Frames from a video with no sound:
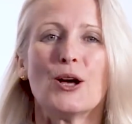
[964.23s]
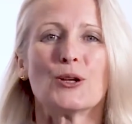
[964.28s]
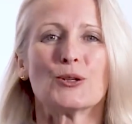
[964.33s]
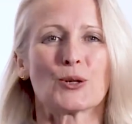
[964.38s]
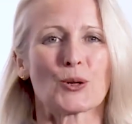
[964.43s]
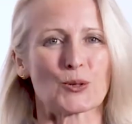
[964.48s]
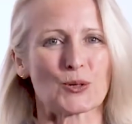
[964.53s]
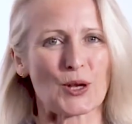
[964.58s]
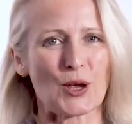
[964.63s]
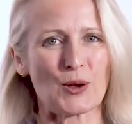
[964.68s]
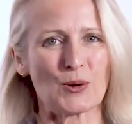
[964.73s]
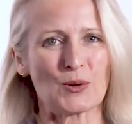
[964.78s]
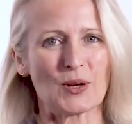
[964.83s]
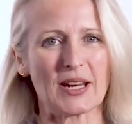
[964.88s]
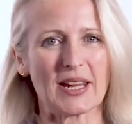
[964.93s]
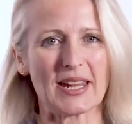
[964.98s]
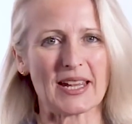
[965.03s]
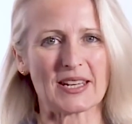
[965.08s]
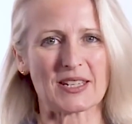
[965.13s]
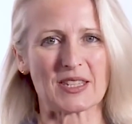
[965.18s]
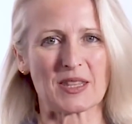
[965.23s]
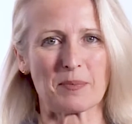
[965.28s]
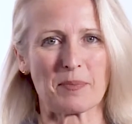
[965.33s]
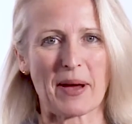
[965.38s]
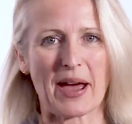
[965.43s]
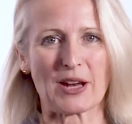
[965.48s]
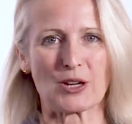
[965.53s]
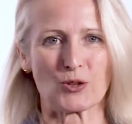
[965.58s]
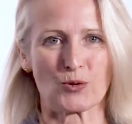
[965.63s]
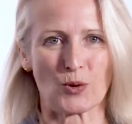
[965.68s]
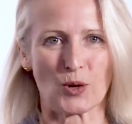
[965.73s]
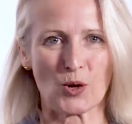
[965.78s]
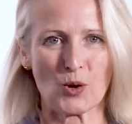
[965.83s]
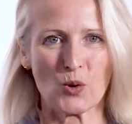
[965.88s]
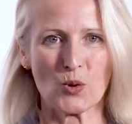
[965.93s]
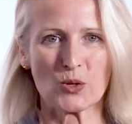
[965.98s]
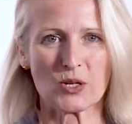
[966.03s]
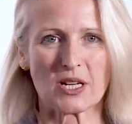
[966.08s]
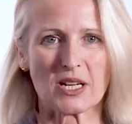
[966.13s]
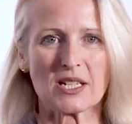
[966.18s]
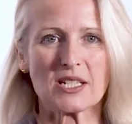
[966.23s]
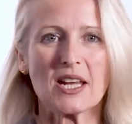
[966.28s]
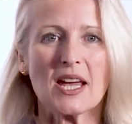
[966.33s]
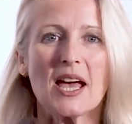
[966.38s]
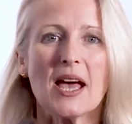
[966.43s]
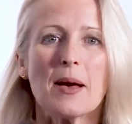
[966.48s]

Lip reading: Not only is the badge recorded,